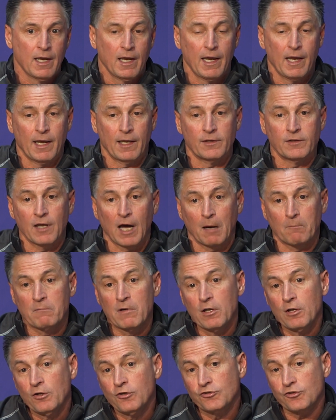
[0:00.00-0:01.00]
And
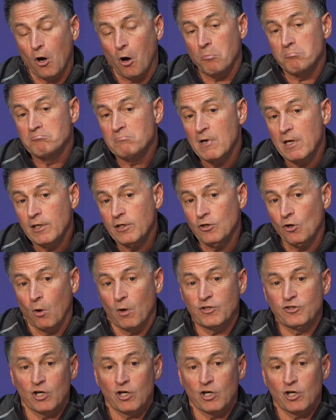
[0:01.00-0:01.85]
so, you know,